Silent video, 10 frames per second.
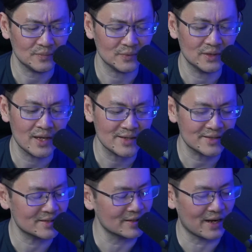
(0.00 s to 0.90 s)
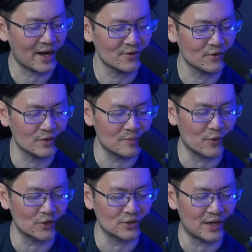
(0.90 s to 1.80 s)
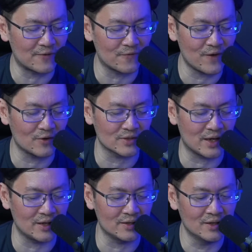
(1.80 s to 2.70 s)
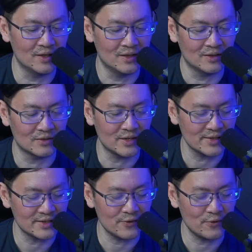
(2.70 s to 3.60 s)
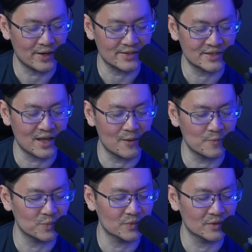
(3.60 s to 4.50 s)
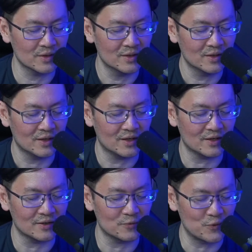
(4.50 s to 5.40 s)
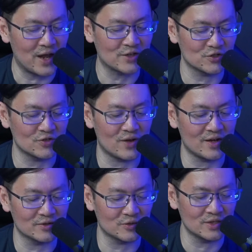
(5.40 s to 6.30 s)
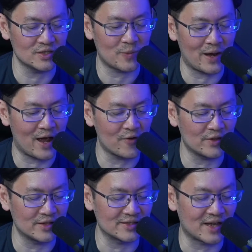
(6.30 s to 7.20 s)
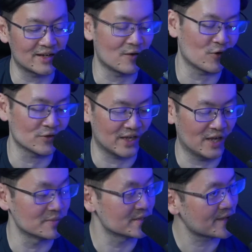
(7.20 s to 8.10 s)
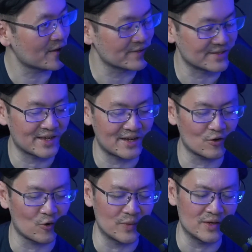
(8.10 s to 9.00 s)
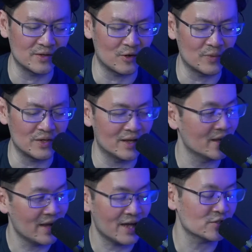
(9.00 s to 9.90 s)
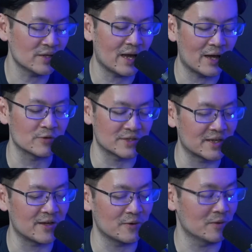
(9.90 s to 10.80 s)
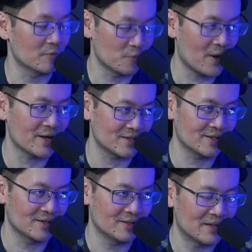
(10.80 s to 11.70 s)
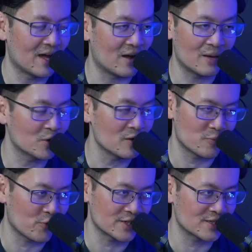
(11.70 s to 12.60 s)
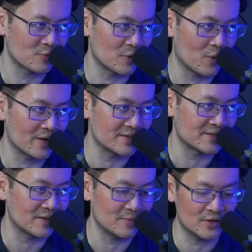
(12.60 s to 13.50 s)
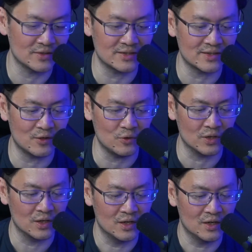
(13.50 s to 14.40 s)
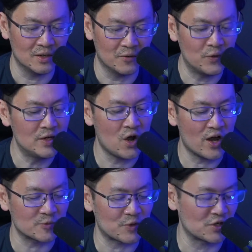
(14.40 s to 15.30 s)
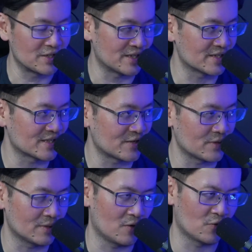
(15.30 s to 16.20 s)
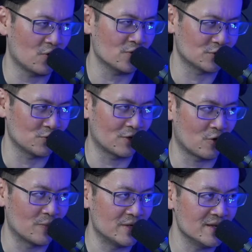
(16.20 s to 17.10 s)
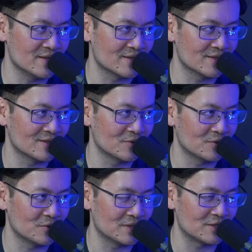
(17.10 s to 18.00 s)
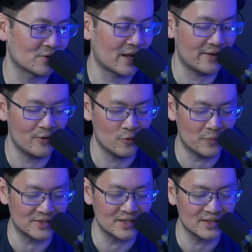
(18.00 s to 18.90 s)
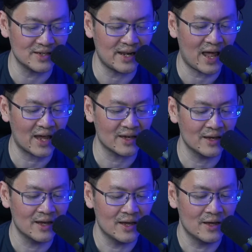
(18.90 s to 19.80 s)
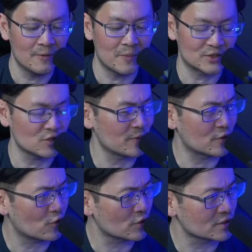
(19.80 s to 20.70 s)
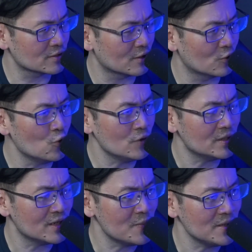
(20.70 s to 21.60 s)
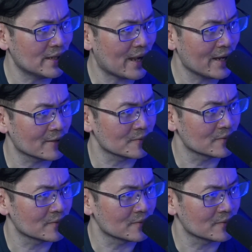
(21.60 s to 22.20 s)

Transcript: that's the kind of impression I felt. And now let's look at some uh, reaction, right? So this is by Harith Iskandar, of course, himself a stand-up com- comedian. Actually, I would say, right now, I'm not impressed with what he said because he said, look, Freedom of expression is necessary. Of course, you are comedian; You, you, it's your livelihood, but certain line must not be crossed. Who determine the line?